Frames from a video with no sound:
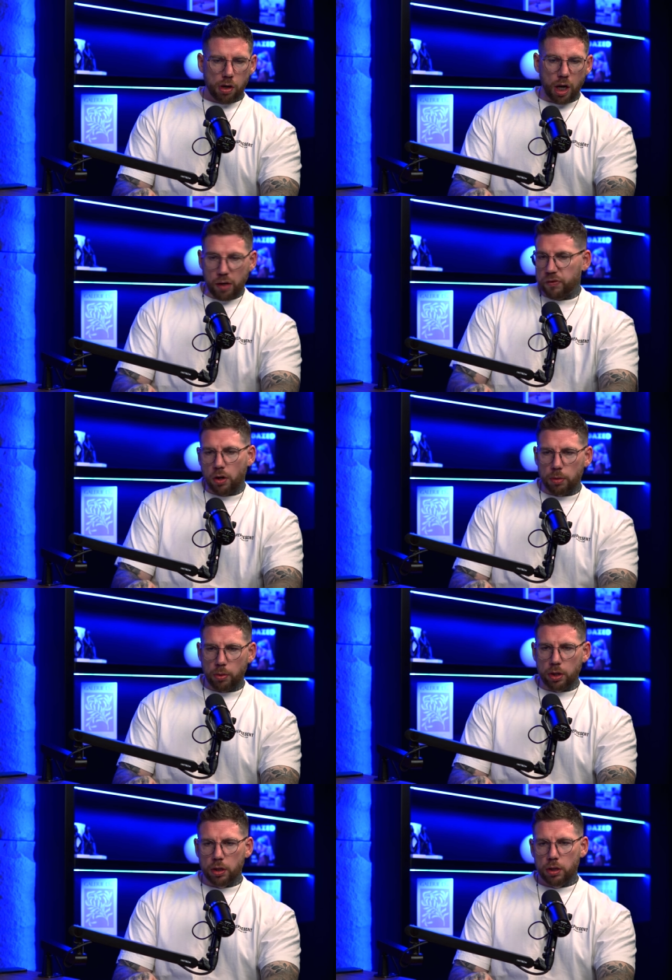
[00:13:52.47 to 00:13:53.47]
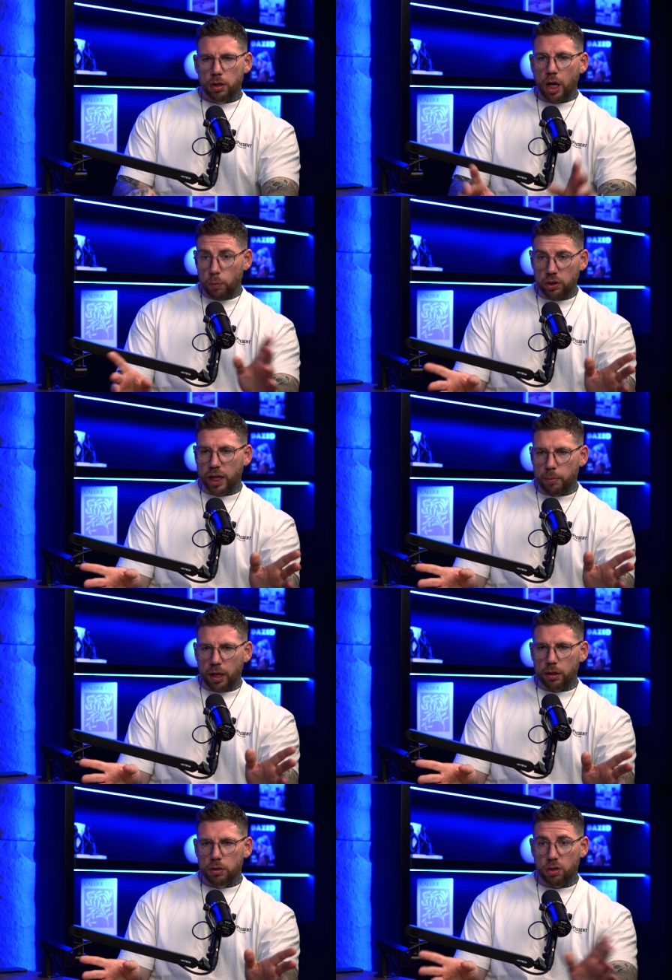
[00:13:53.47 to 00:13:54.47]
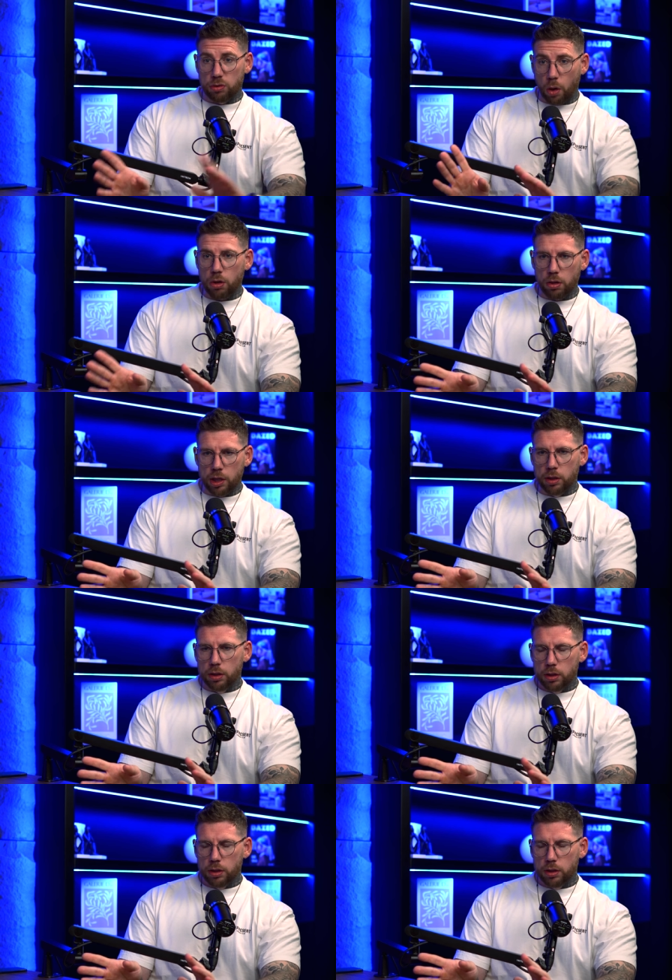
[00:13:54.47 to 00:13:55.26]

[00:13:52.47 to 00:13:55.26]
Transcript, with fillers: and I forgot the point. I will get it back, so don't cut in.